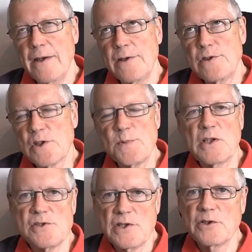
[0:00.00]
just
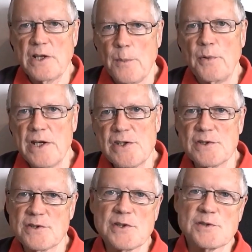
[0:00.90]
because you're good at
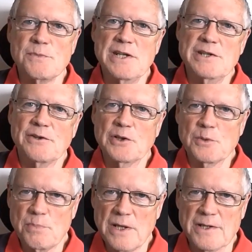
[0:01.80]
operations doesn't mean you're a good
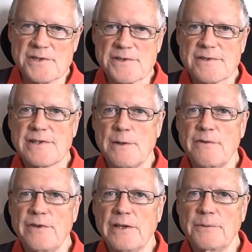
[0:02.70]
boss. So
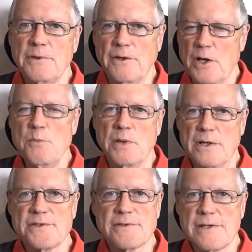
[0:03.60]
if you're your own
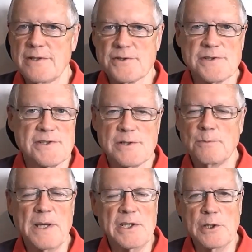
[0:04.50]
boss, it doesn't still
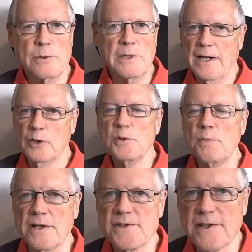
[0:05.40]
make you a good
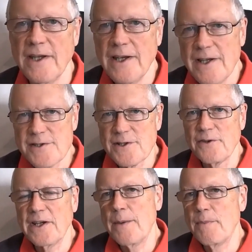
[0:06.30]
boss. So I
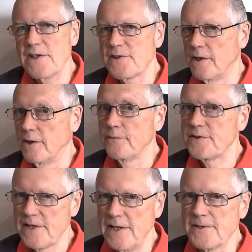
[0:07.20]
think that makes a lot of
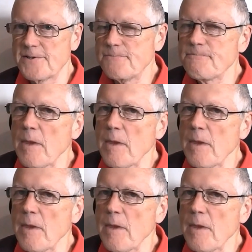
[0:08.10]
sense.